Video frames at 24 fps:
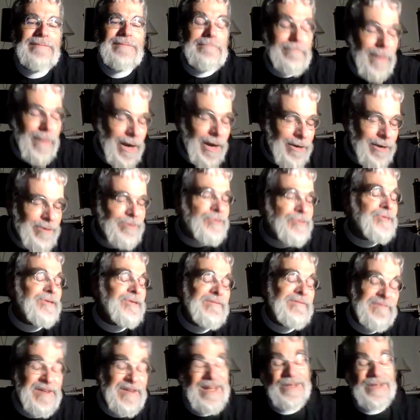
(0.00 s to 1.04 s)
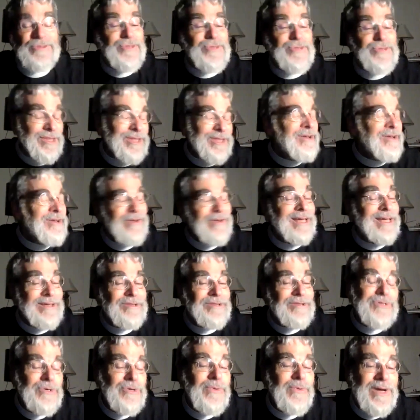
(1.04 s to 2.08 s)
Mars and Venus are the only other
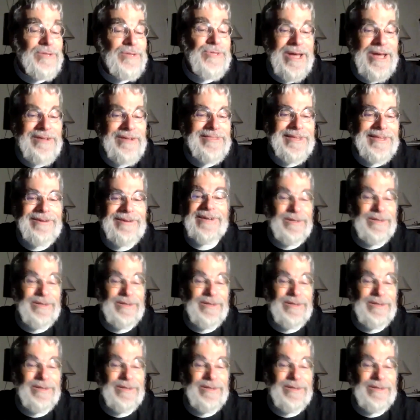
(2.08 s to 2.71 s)
two ones out there.